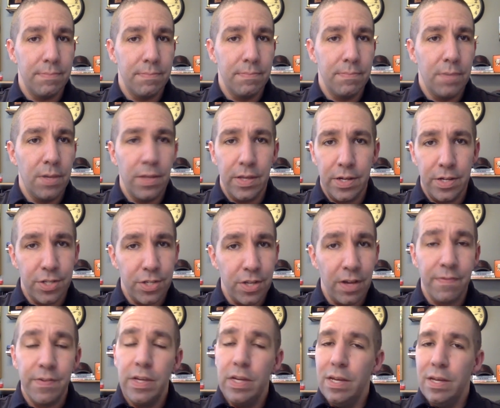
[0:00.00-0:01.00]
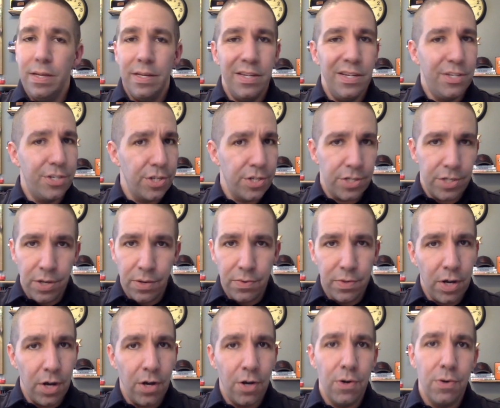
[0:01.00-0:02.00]
all the good stuff. You just don't
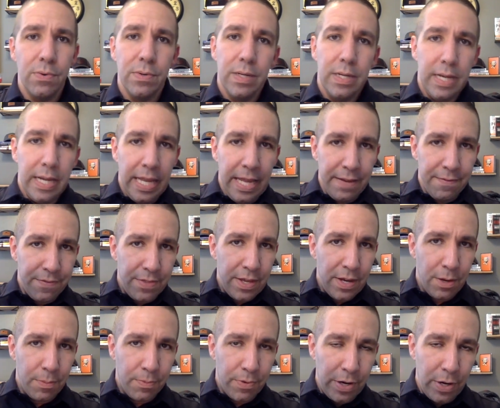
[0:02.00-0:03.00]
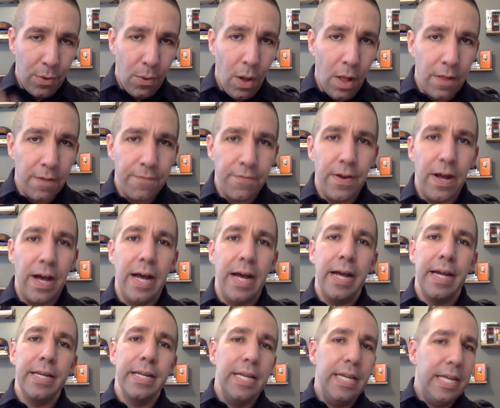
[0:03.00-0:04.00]
know if they're
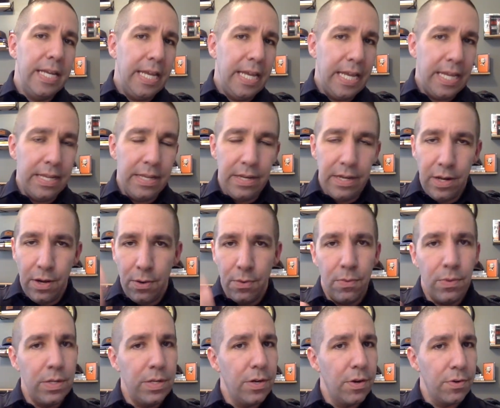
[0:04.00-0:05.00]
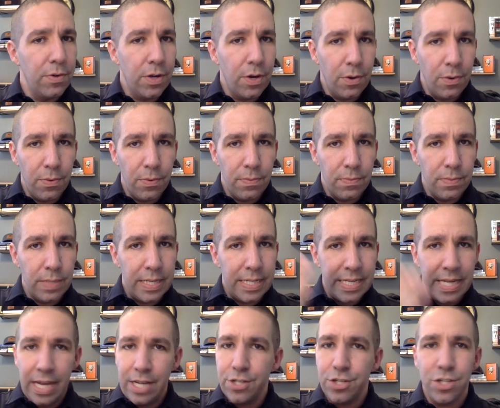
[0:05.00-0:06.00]
pre-qualified. You don't know
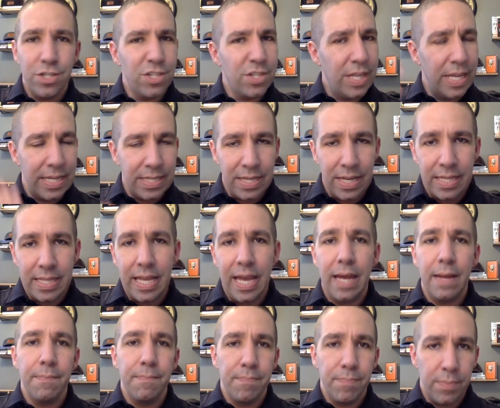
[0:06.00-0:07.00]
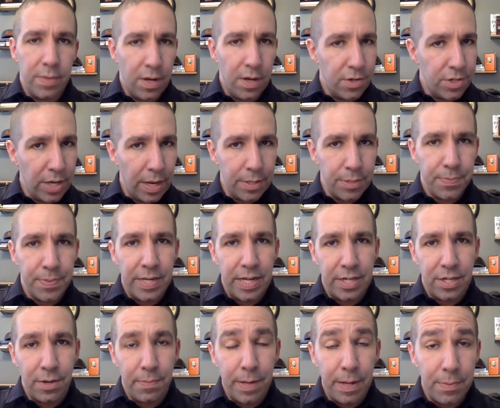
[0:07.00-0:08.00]
intentions, things like that. Our job is to protect
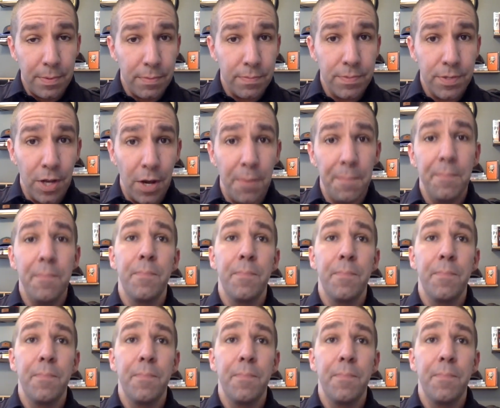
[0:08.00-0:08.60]
our people. So